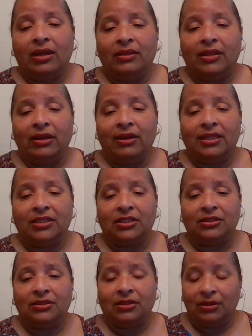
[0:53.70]
there at
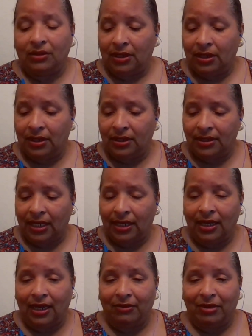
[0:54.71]

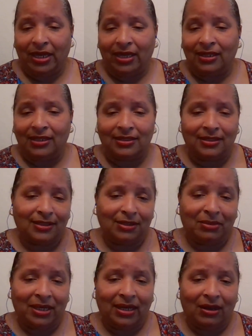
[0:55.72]
Chistel.com and listen to
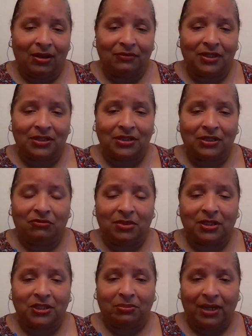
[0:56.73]
my Off the Shelf
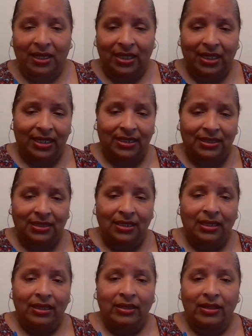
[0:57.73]
Books podcast
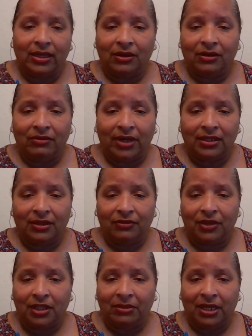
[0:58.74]
there, right there
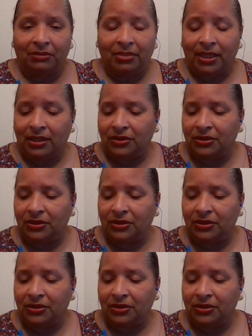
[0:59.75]
from the main page.